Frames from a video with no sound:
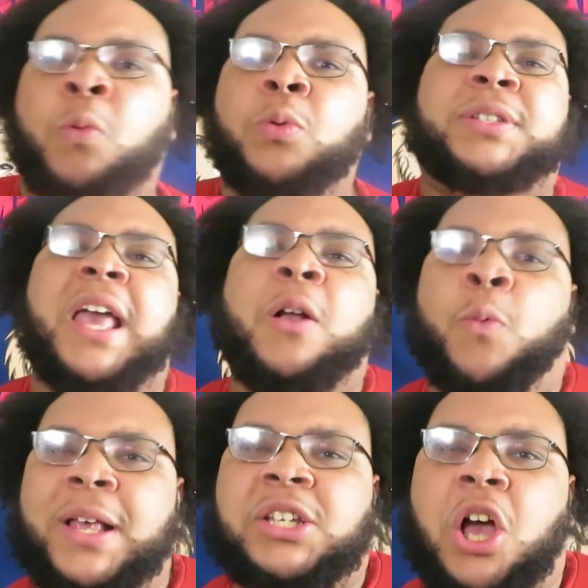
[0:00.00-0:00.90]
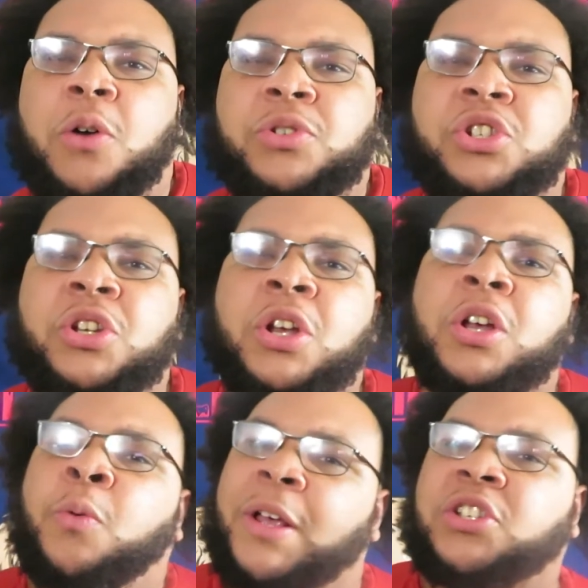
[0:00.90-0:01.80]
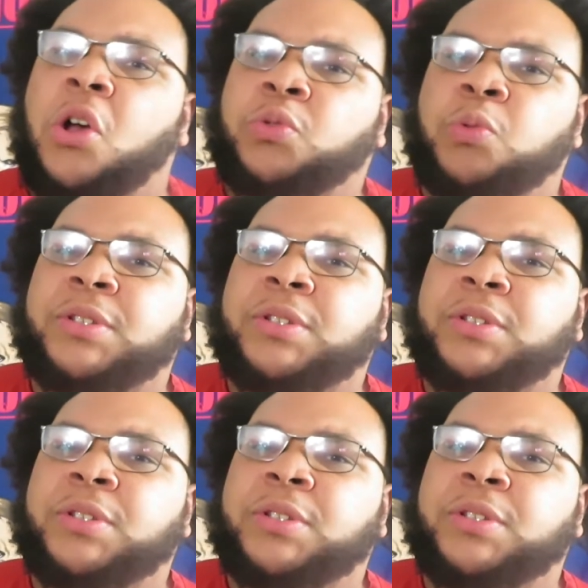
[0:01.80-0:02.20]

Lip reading: Wu-Tang West Coast. West Coast